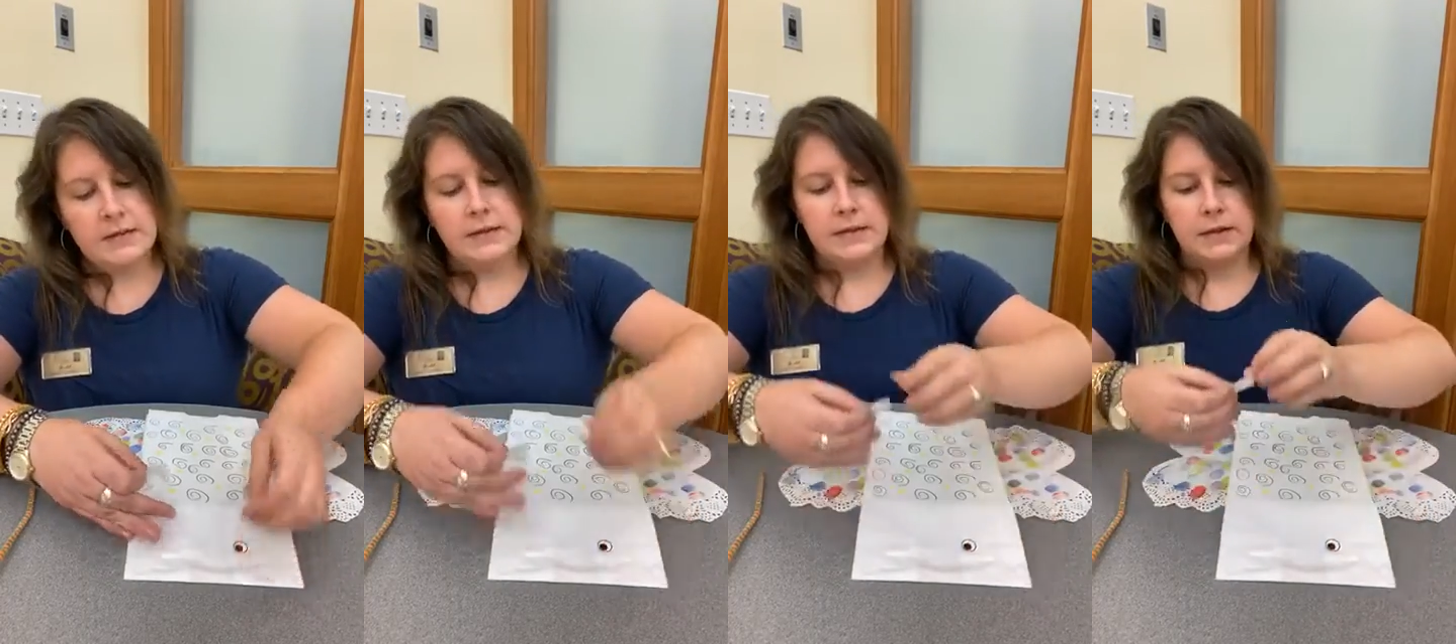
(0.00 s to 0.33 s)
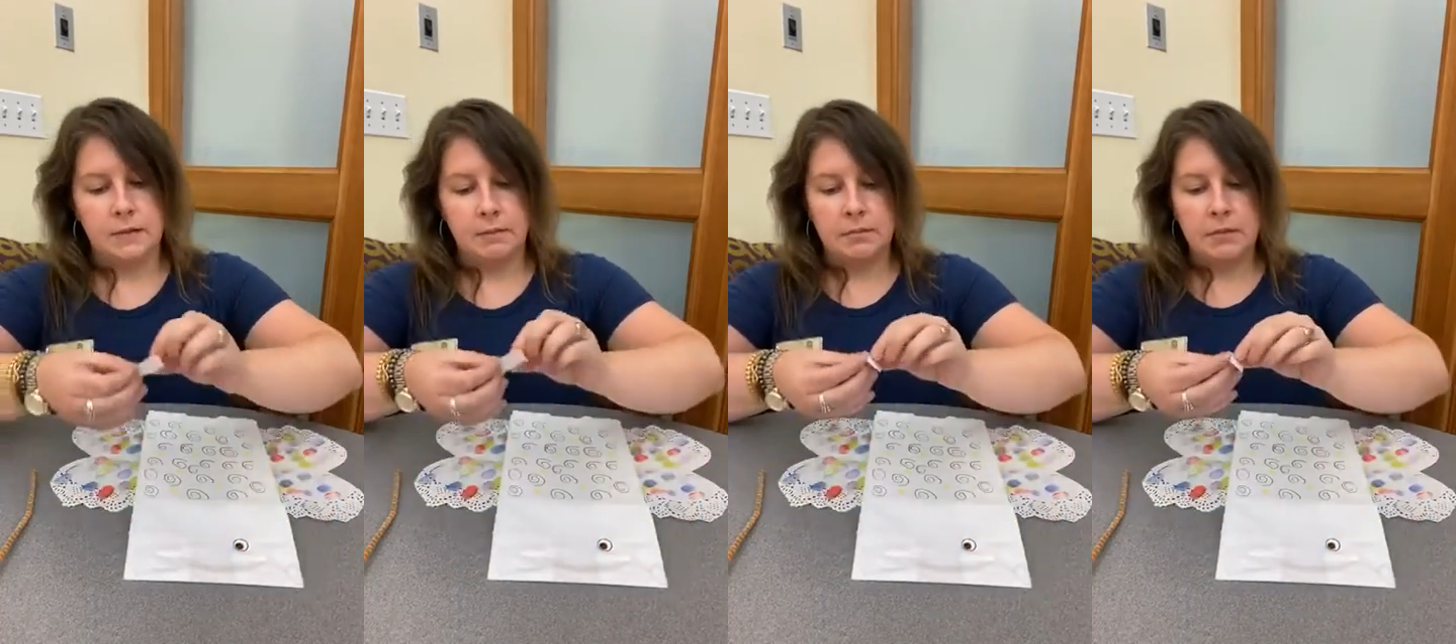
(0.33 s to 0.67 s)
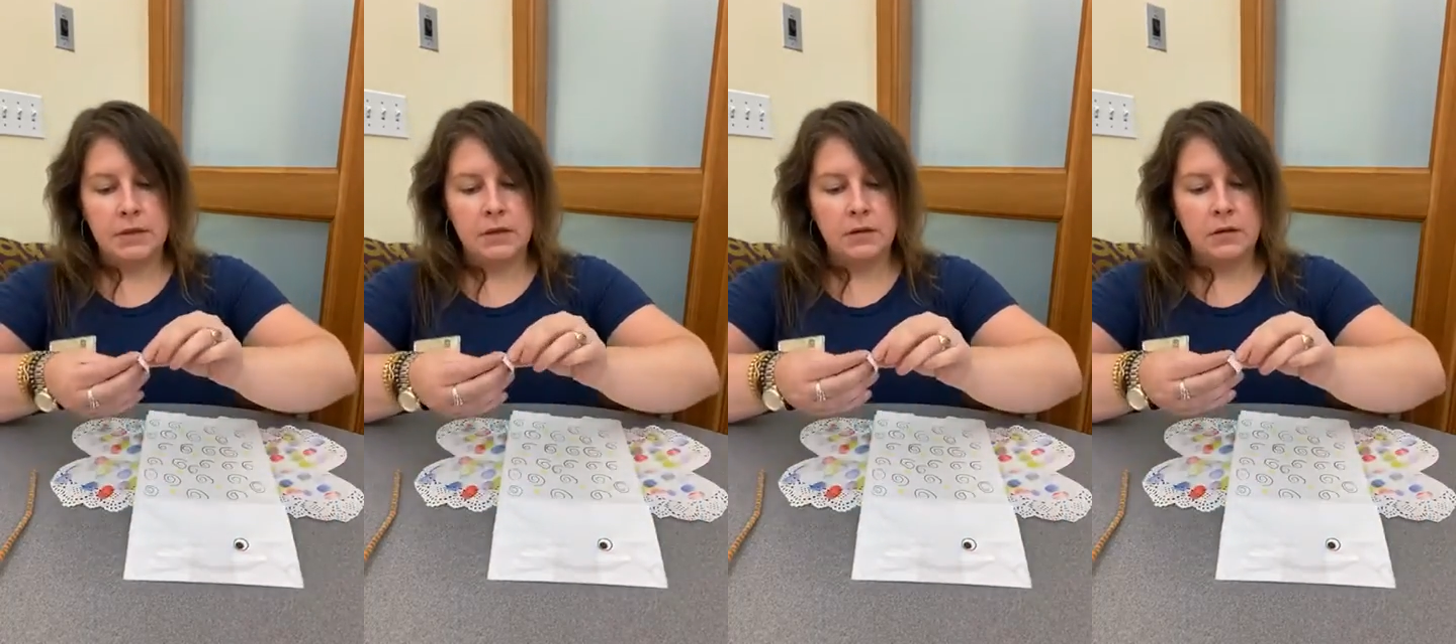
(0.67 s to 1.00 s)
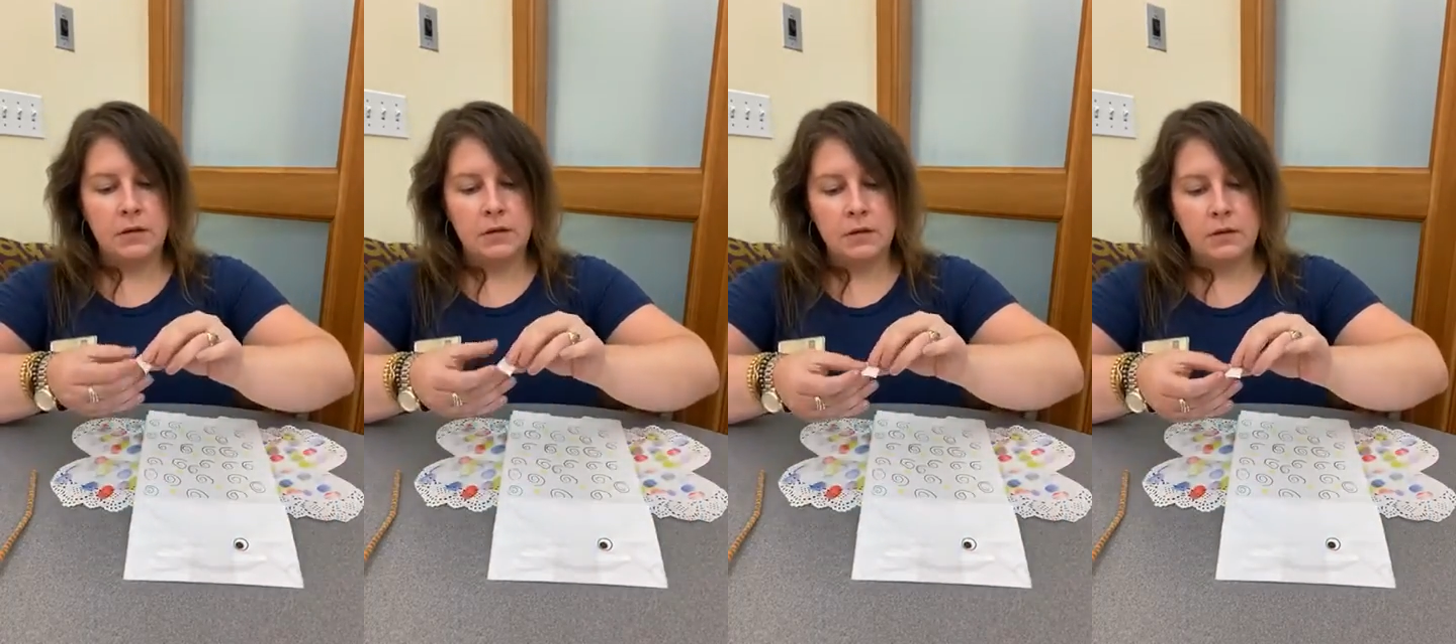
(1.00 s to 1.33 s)
in the
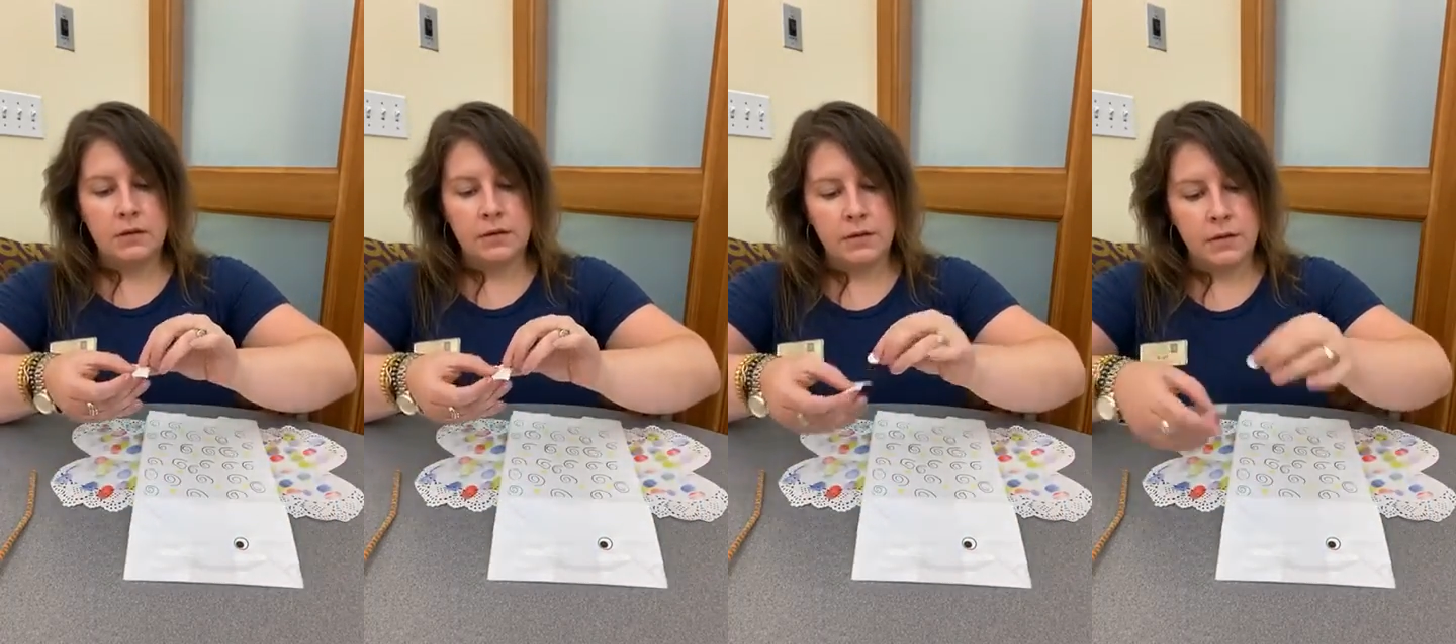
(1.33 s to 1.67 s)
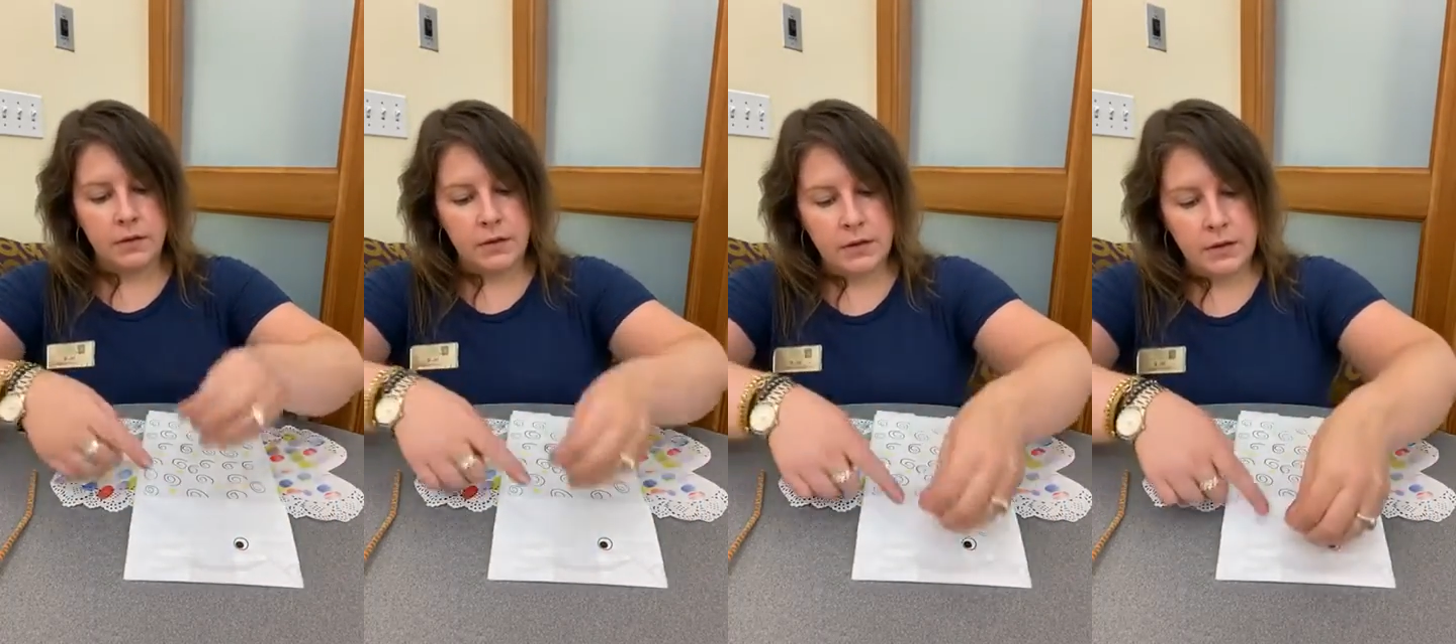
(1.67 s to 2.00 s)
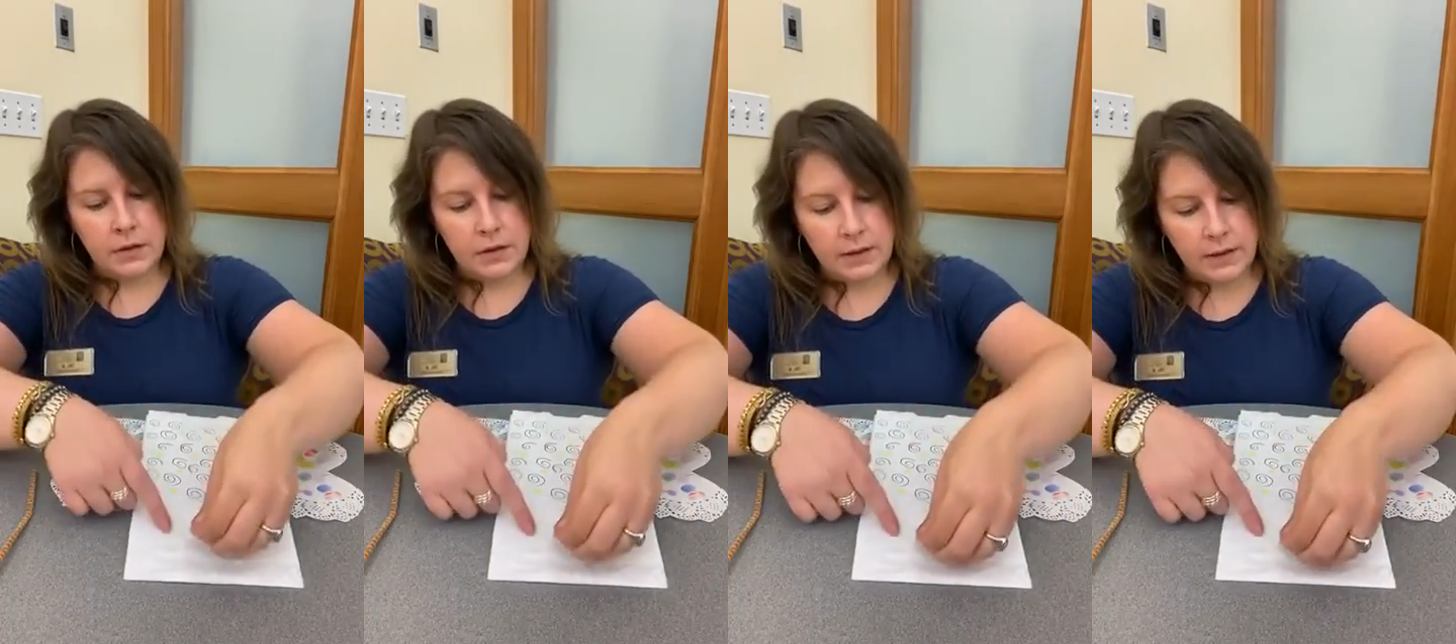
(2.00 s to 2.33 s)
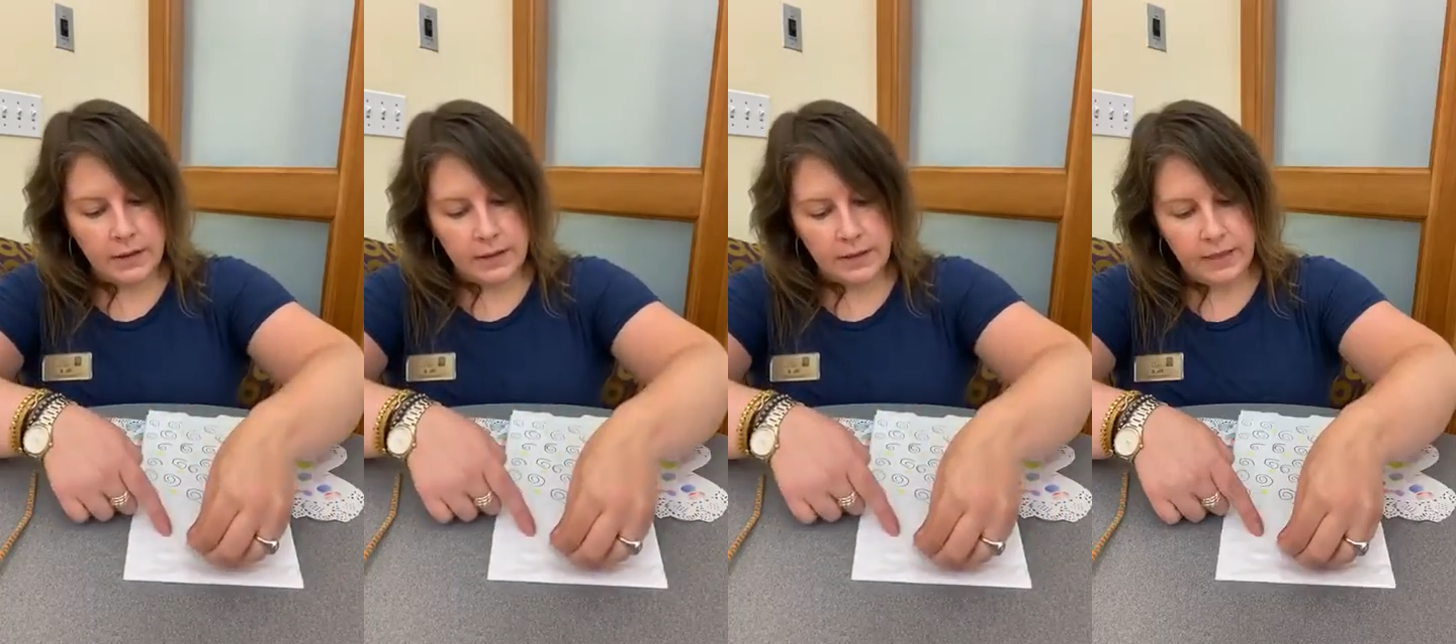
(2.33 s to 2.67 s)
middle,
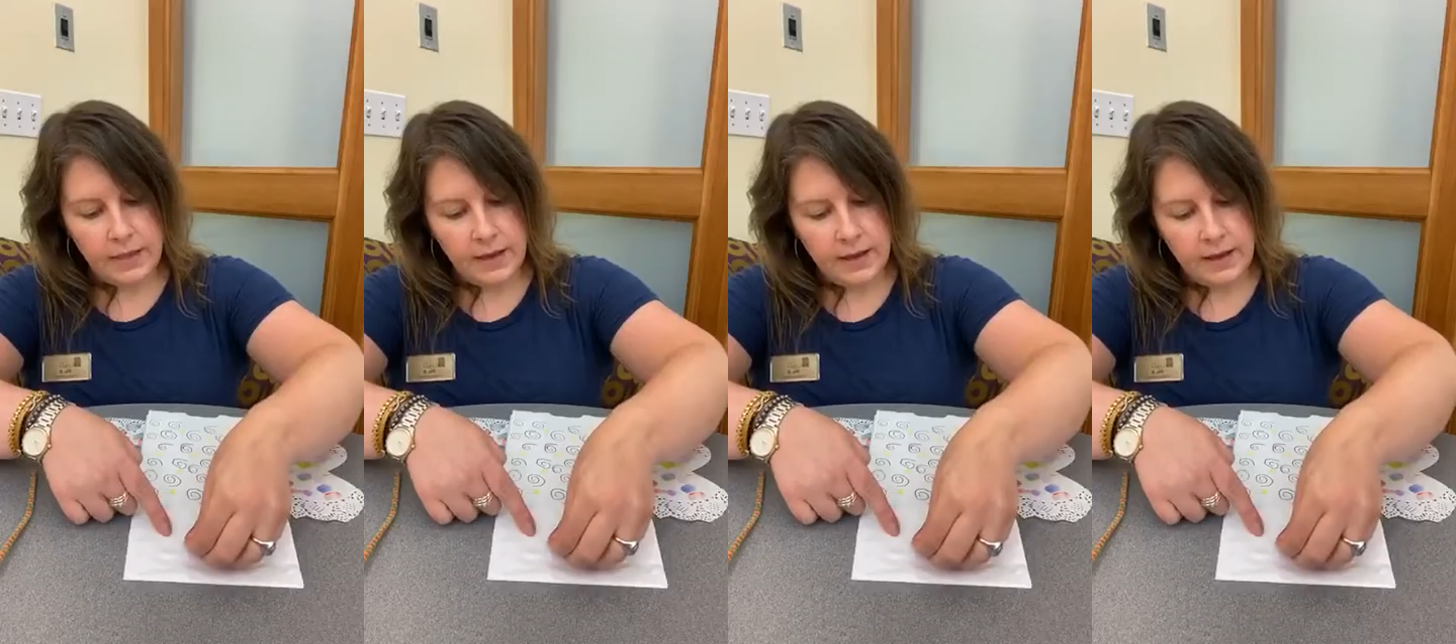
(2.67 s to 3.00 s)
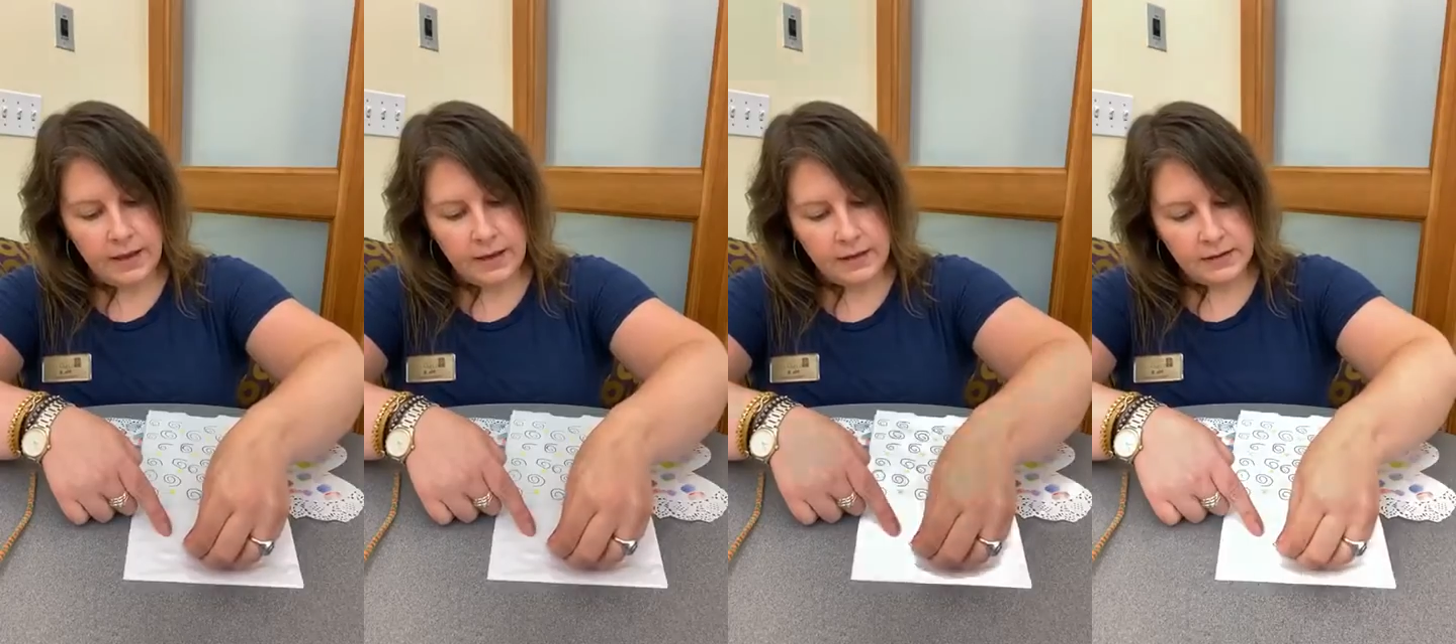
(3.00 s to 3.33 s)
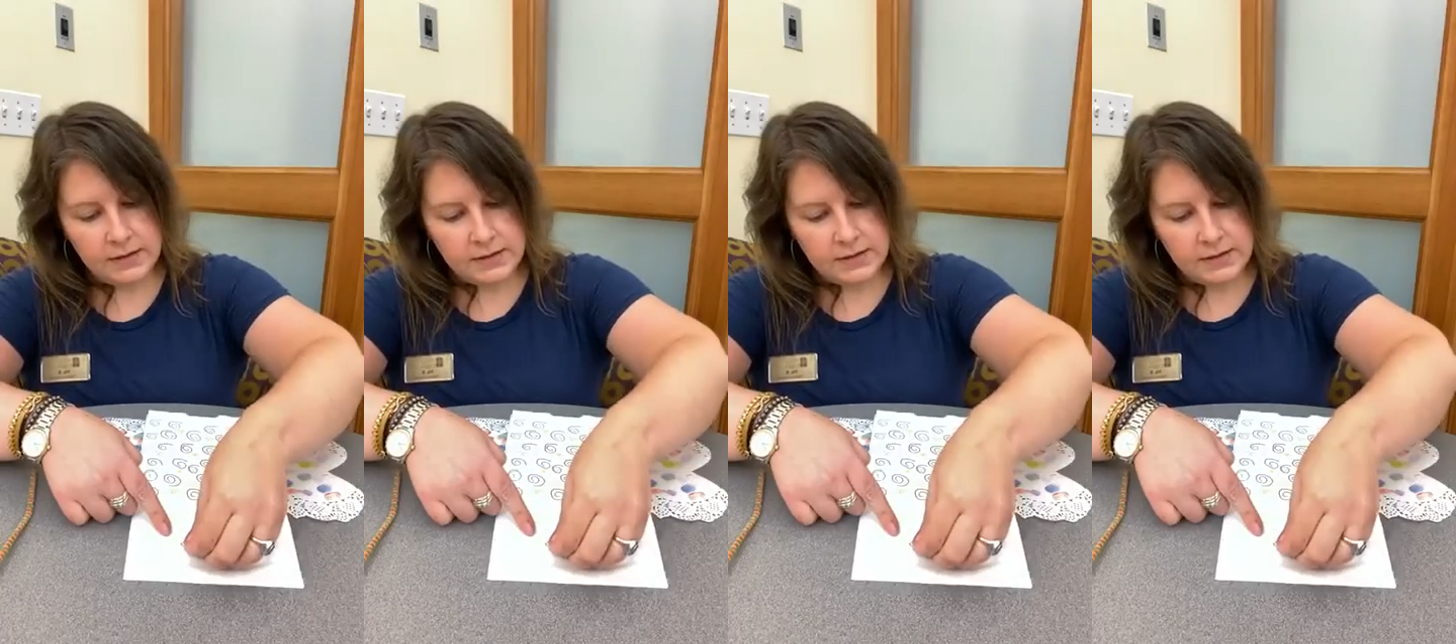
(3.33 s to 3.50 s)
like that.